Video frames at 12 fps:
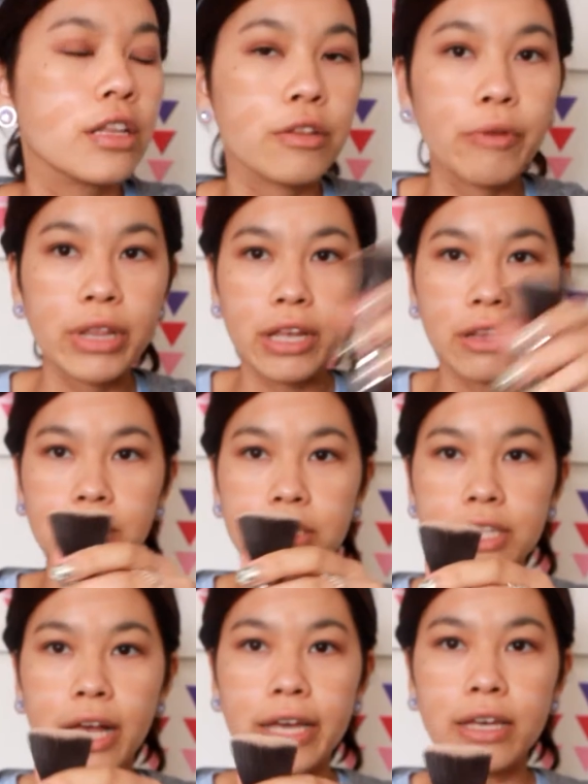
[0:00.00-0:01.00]
the one that
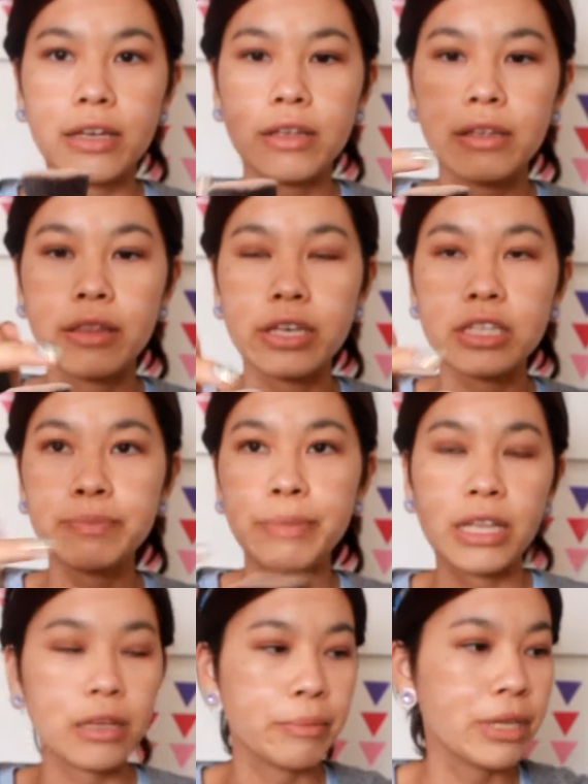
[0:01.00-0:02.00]
looks like this
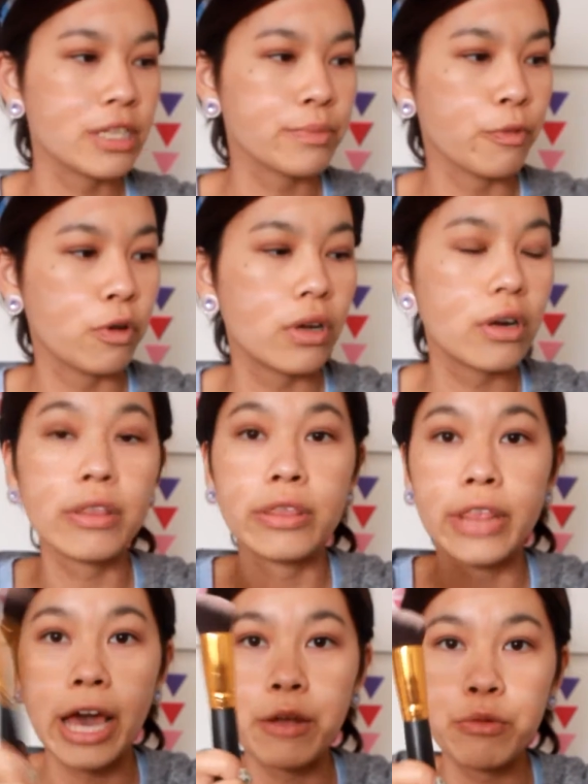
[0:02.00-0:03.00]
but a bit smaller,
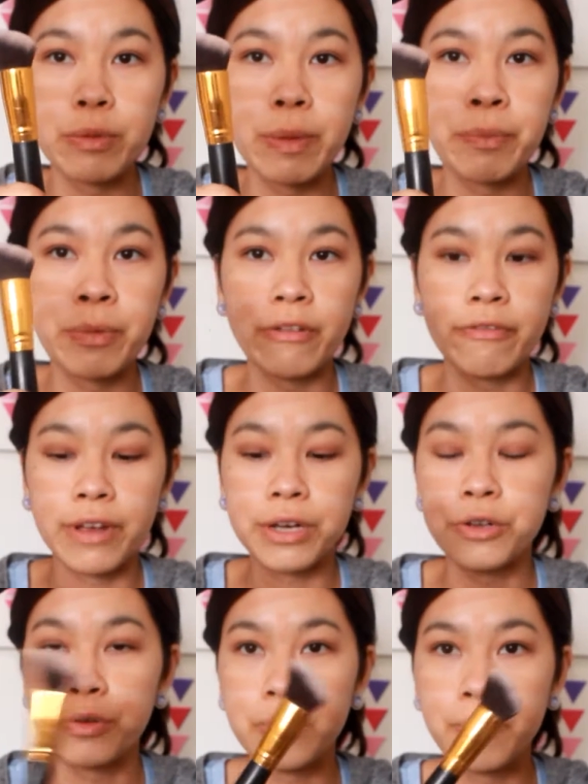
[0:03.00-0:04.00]
that would be
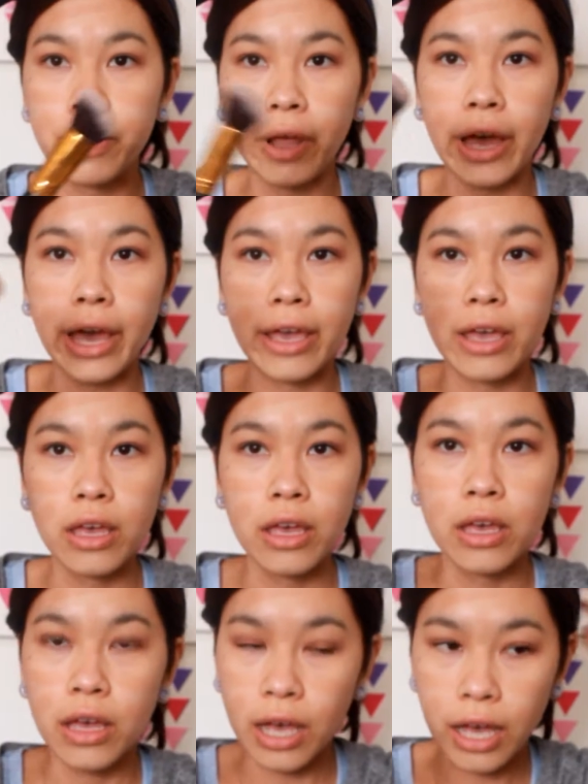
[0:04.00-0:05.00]
perfect to apply
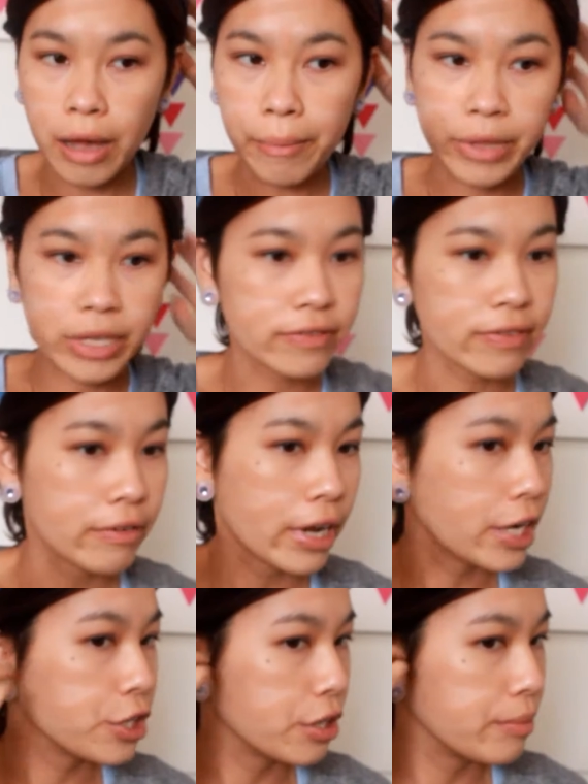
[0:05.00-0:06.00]
this
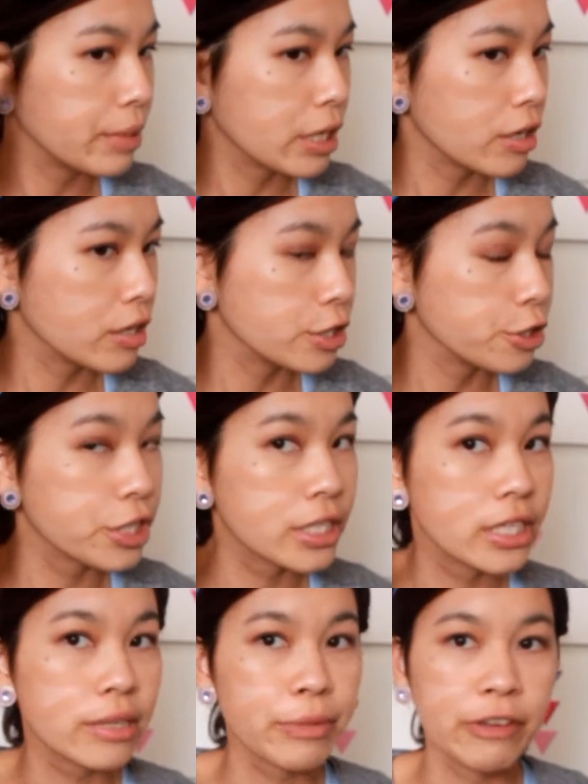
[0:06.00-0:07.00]
foundation, because you just
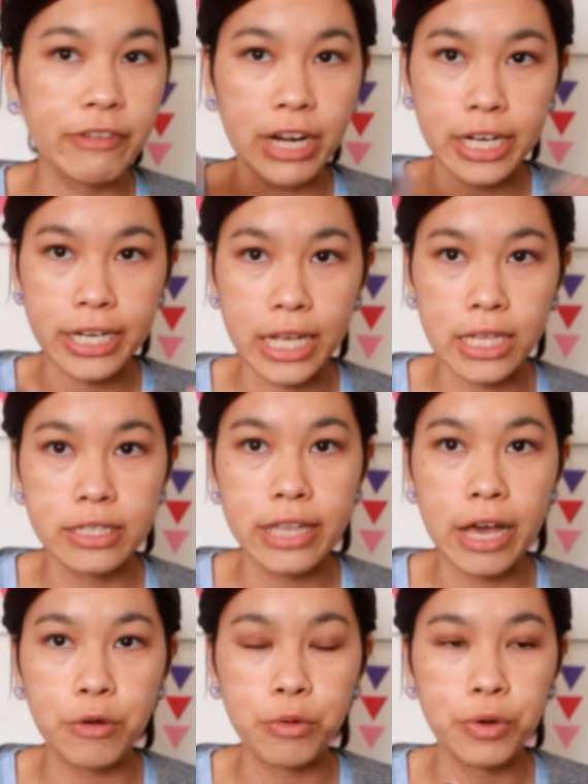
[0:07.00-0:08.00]
need something very dense
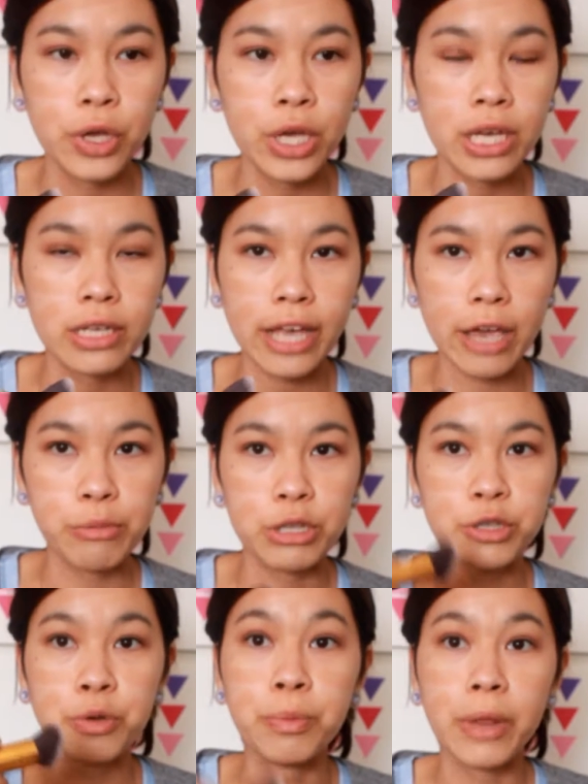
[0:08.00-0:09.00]
that is able
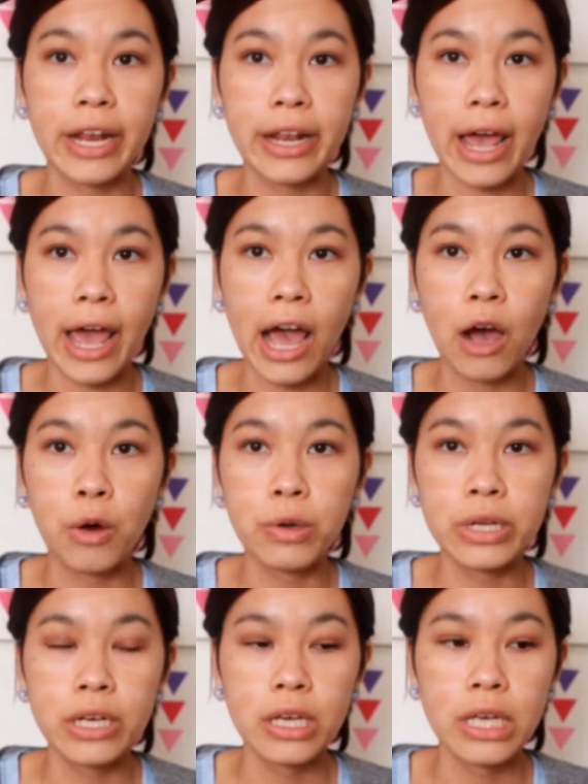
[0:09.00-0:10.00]
to blend
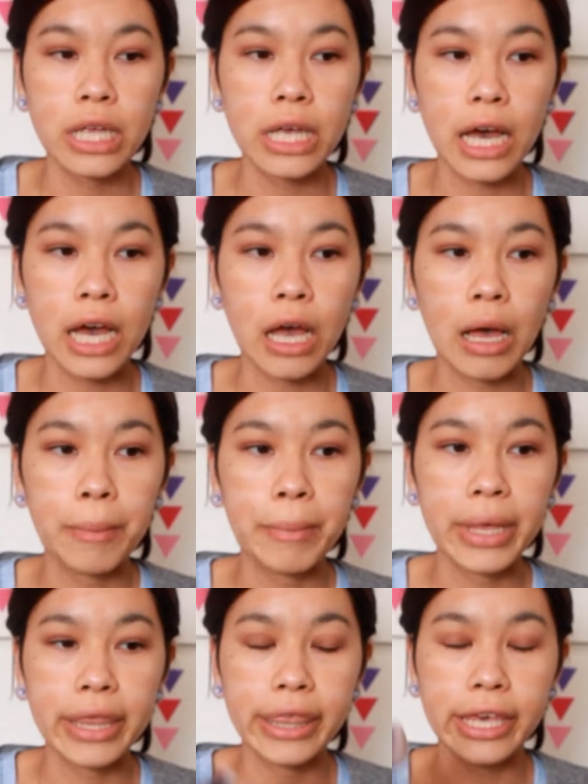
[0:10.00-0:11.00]
out
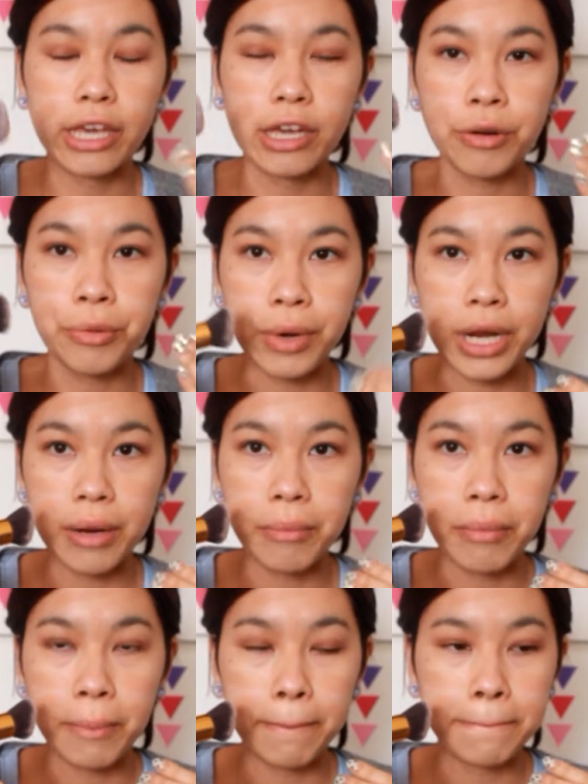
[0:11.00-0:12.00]
the
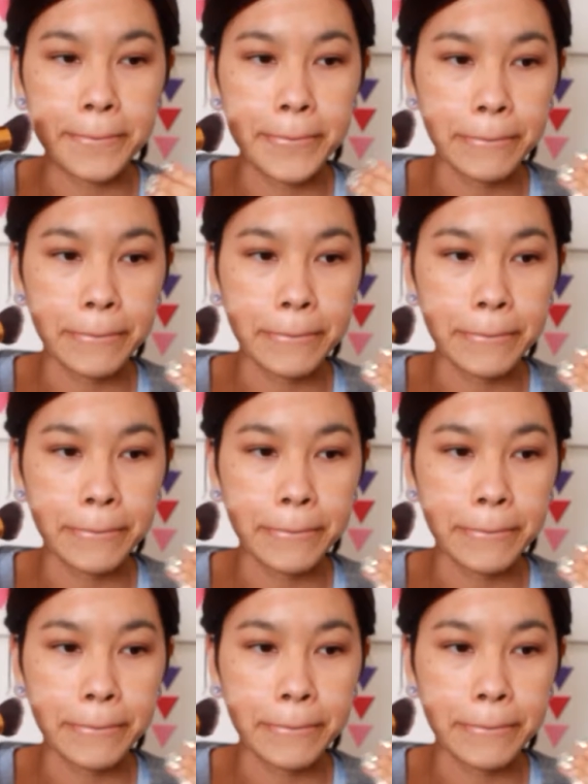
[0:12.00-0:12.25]
cream